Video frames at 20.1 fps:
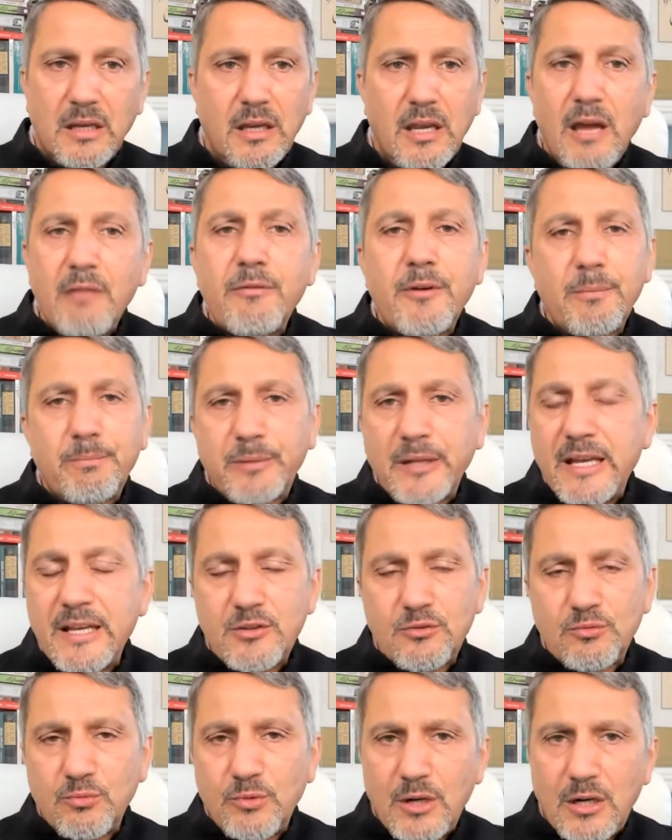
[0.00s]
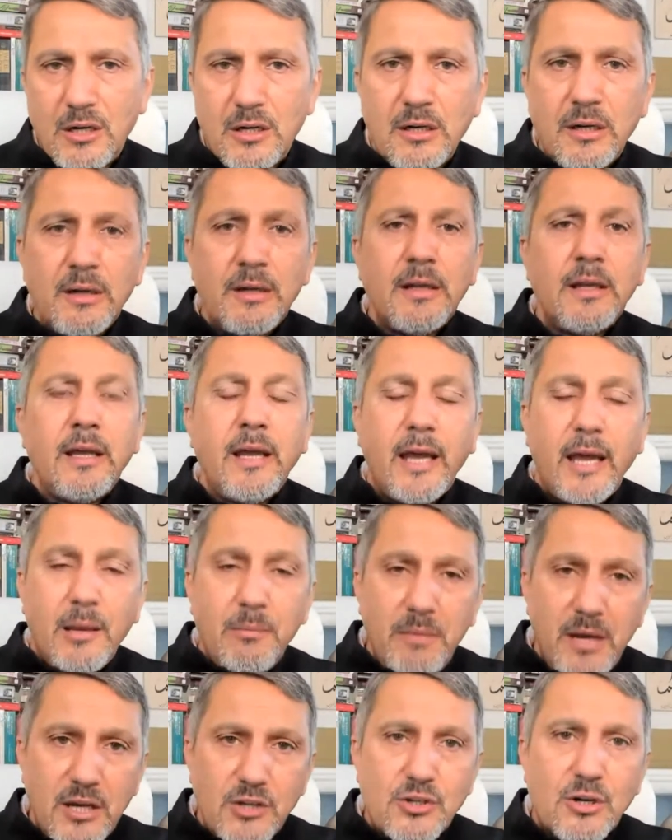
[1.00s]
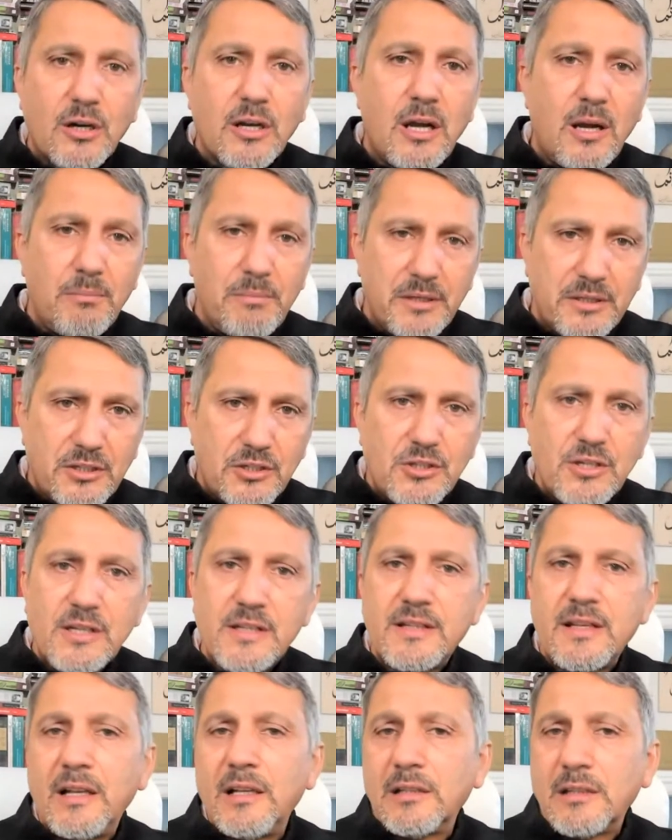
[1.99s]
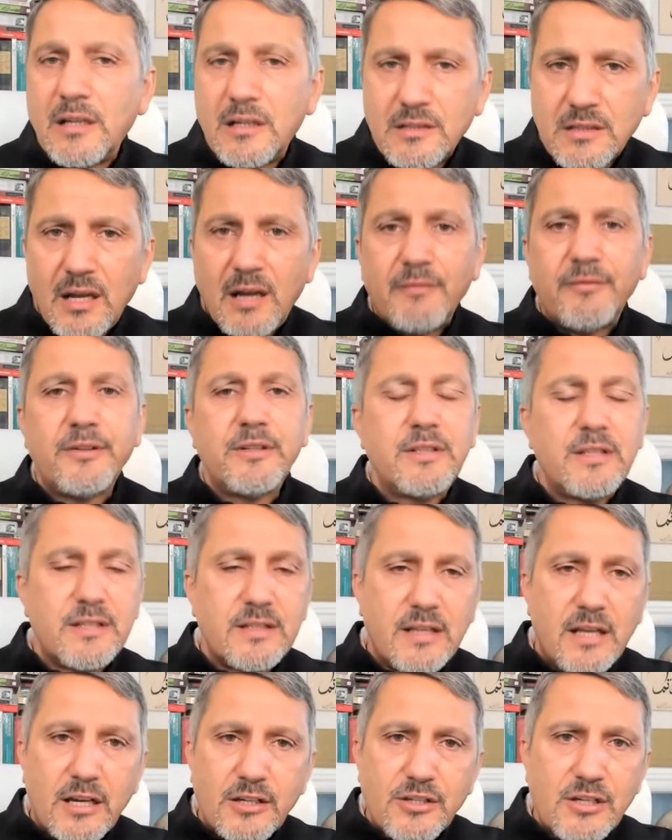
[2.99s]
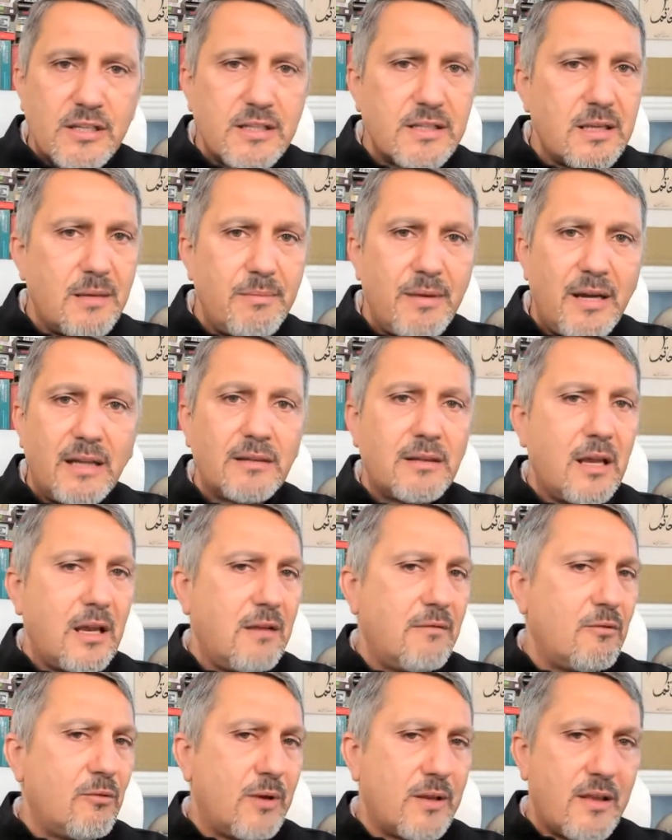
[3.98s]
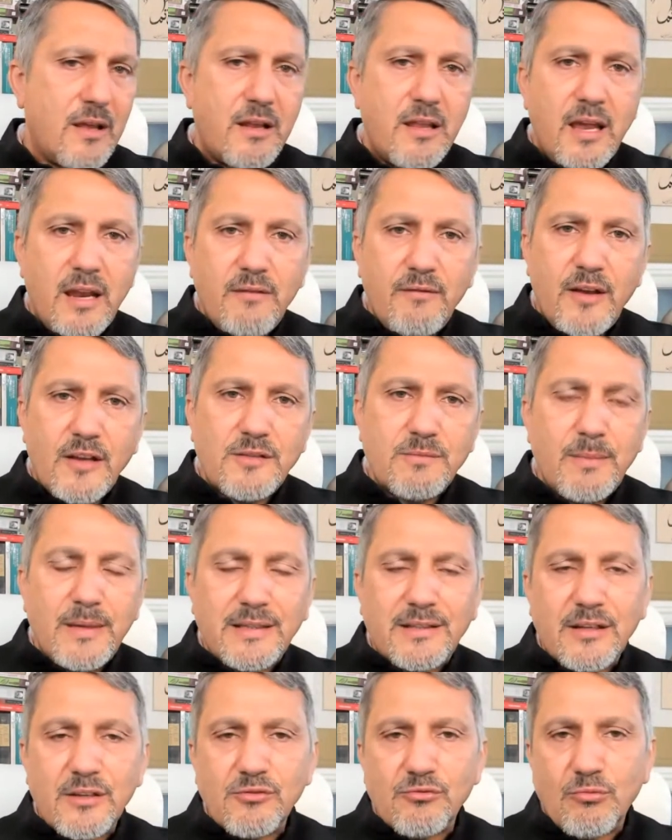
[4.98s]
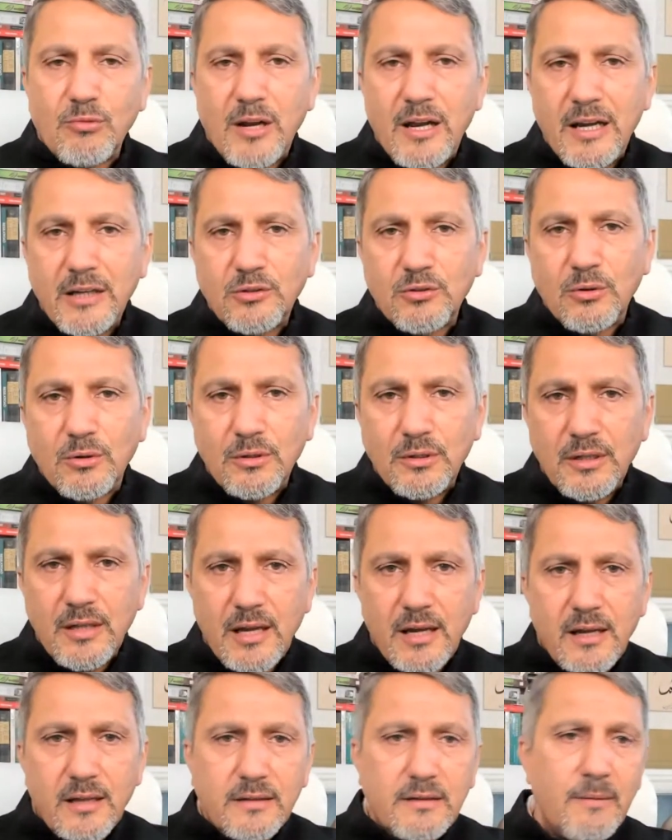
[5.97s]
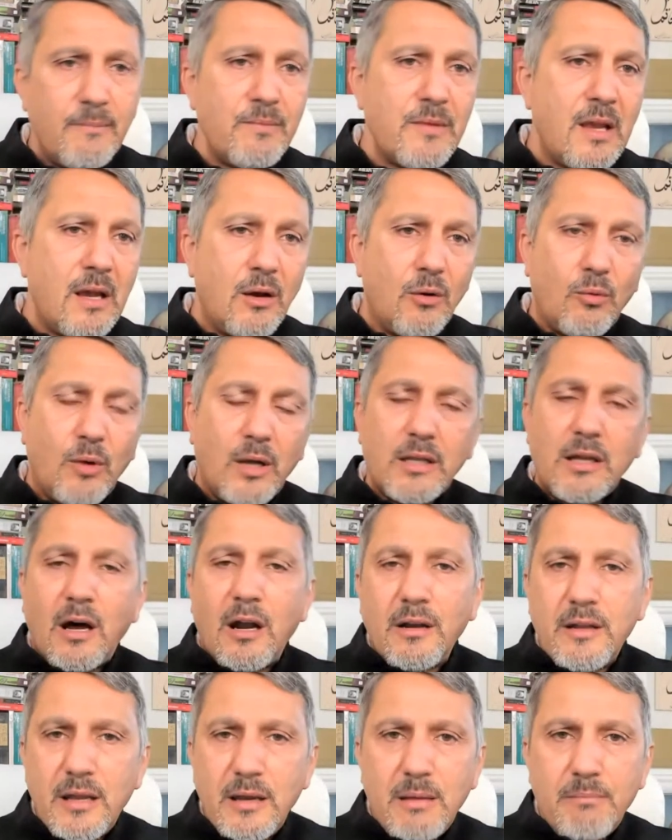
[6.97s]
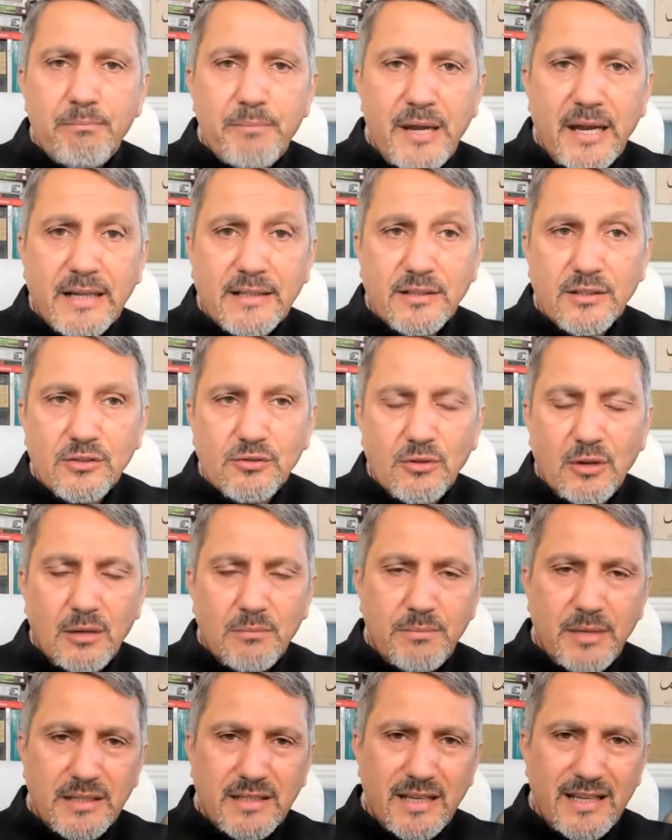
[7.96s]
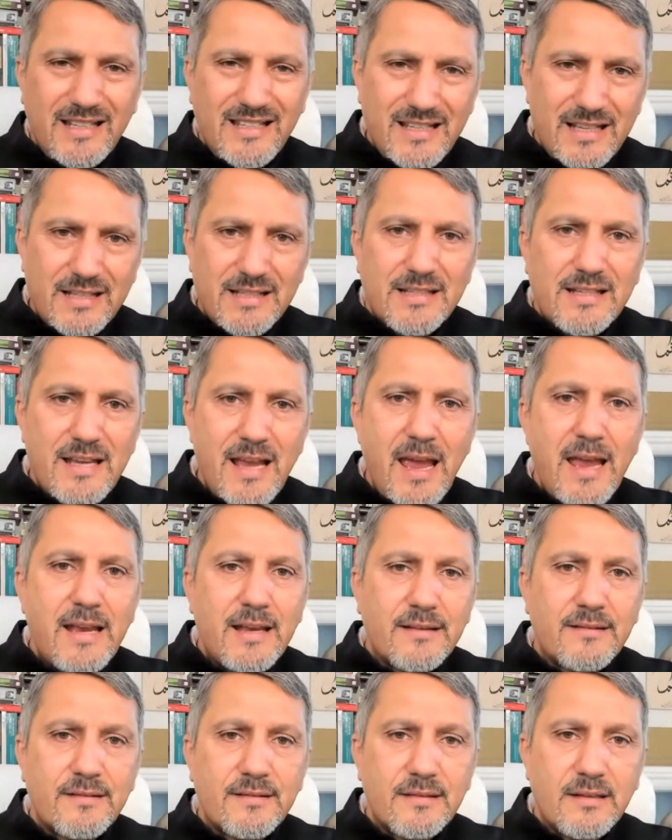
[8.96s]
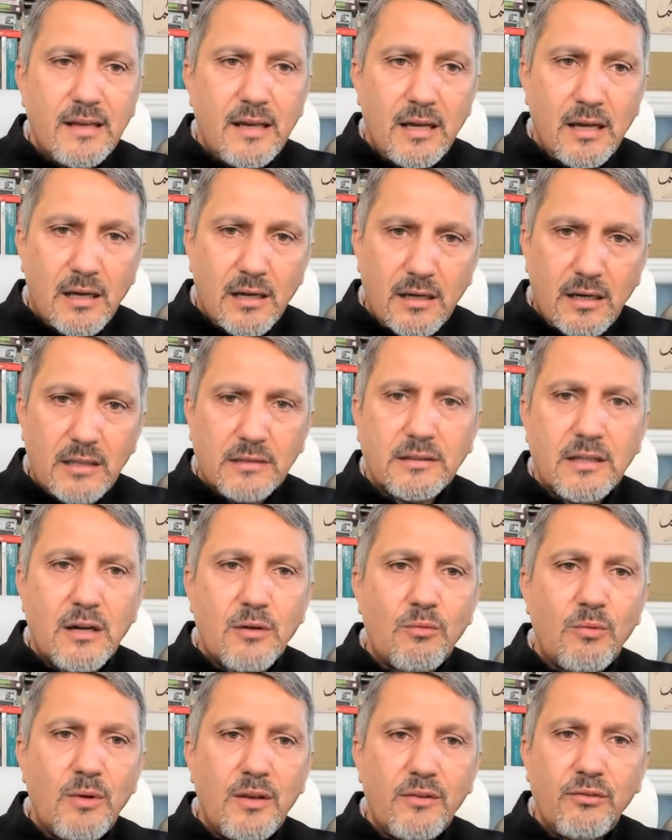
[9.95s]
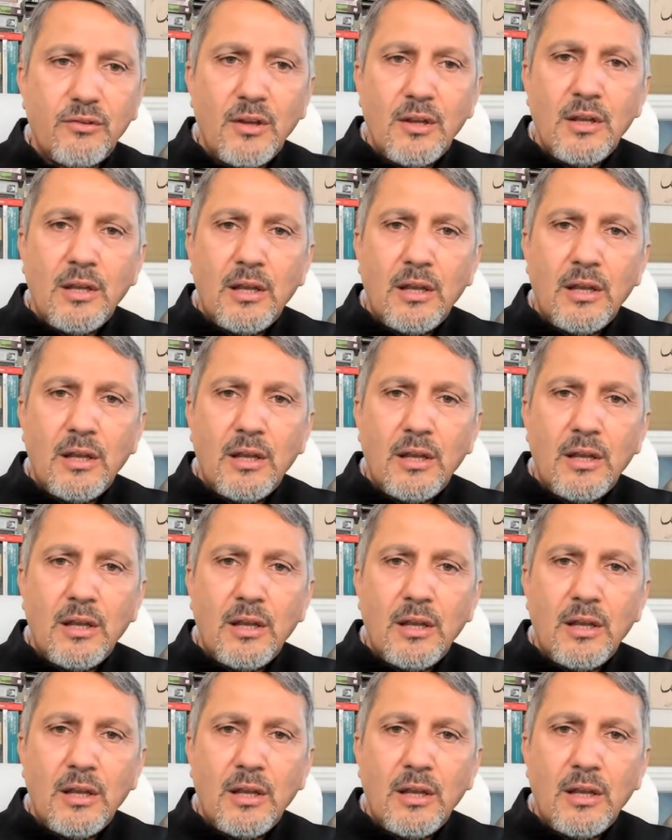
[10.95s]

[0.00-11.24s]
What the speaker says: Every place where a major competition is held, there's often discussions about whether the investment is right or not, what are the impacts, and so on. But in this case, Qatar was